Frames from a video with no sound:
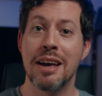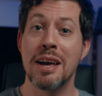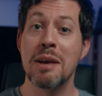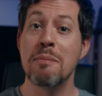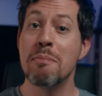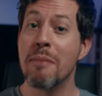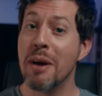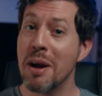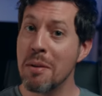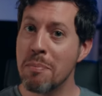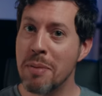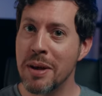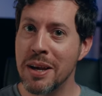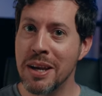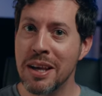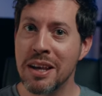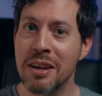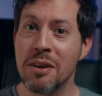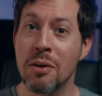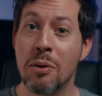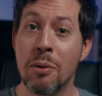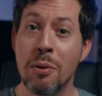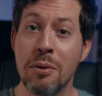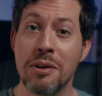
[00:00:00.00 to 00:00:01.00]
In my
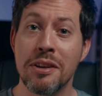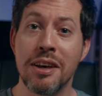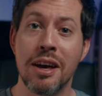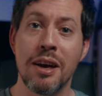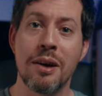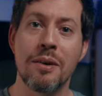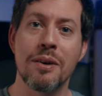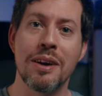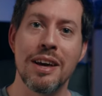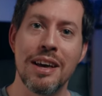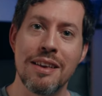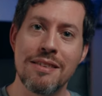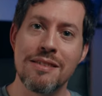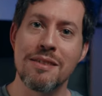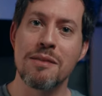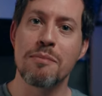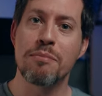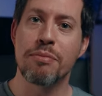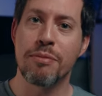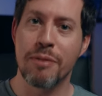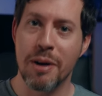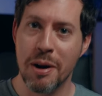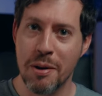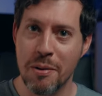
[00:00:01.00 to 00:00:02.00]
opinion, audio isn't
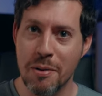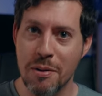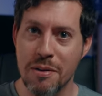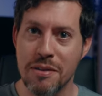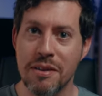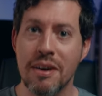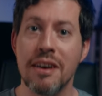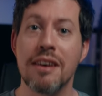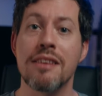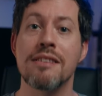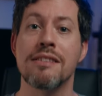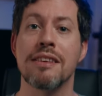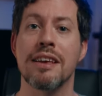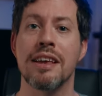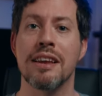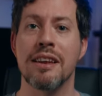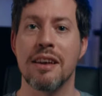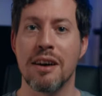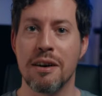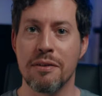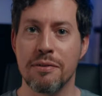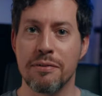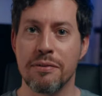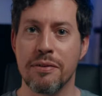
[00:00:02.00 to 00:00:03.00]
prioritized
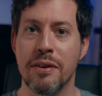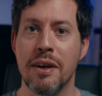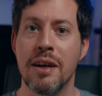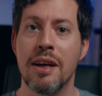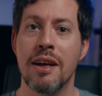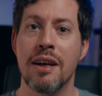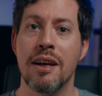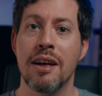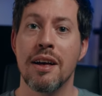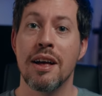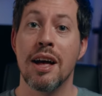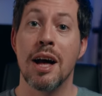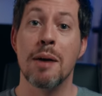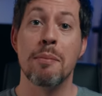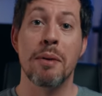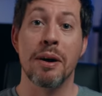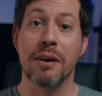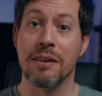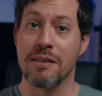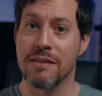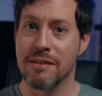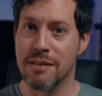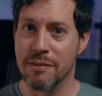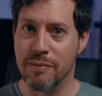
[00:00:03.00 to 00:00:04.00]
enough
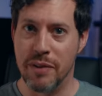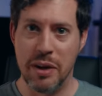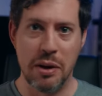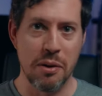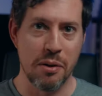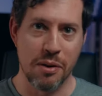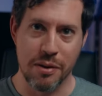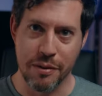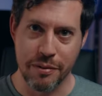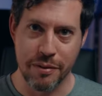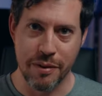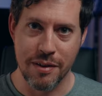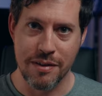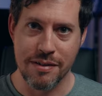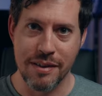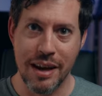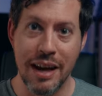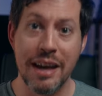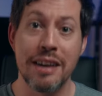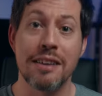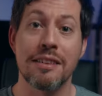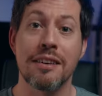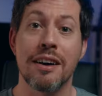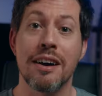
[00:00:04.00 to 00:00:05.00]
amongst videographers,
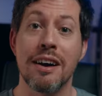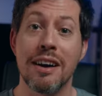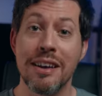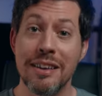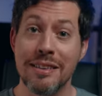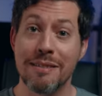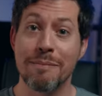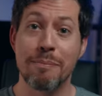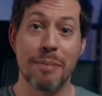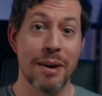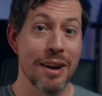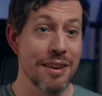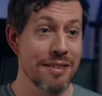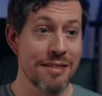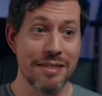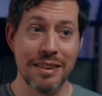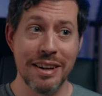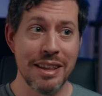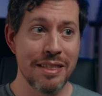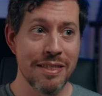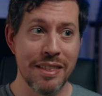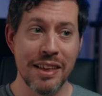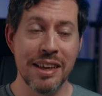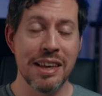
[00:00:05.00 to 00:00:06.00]
and I
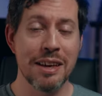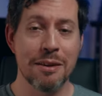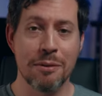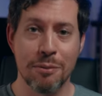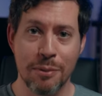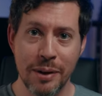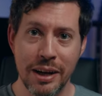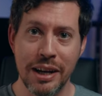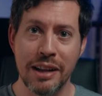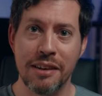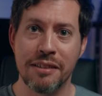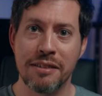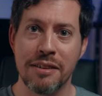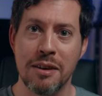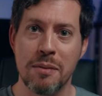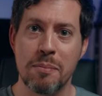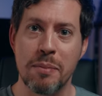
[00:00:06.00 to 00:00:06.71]
personally think it really should